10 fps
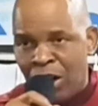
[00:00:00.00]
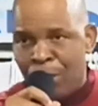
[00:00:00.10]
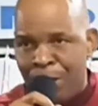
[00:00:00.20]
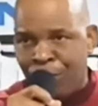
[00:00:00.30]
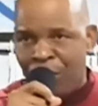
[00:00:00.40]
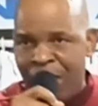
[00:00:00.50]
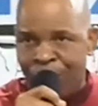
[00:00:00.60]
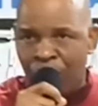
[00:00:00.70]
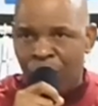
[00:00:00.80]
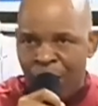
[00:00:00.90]
me for
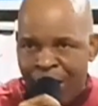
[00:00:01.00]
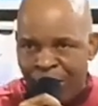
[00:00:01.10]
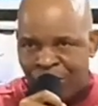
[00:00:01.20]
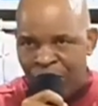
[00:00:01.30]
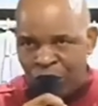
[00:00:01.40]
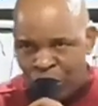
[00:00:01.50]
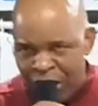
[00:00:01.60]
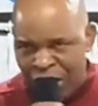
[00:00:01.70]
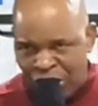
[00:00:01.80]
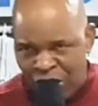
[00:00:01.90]
evil. It's in
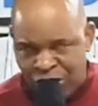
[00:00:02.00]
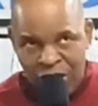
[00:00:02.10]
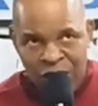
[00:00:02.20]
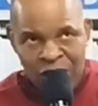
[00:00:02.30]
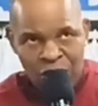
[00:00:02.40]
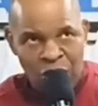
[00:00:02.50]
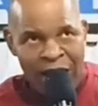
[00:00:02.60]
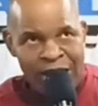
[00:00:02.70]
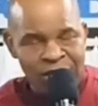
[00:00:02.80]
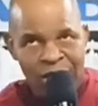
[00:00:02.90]
Jesus
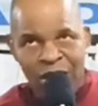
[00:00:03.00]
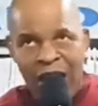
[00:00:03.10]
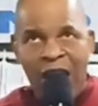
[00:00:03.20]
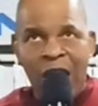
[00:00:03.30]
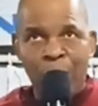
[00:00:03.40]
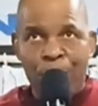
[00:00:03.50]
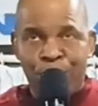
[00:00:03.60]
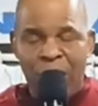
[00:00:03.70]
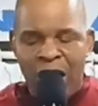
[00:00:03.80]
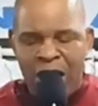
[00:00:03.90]
Christ's name we
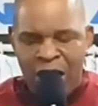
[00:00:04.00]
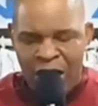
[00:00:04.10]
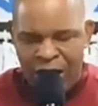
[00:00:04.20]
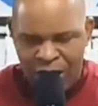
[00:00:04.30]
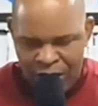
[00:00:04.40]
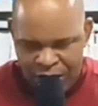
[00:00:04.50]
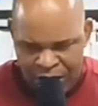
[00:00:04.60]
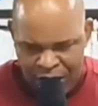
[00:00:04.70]
pray.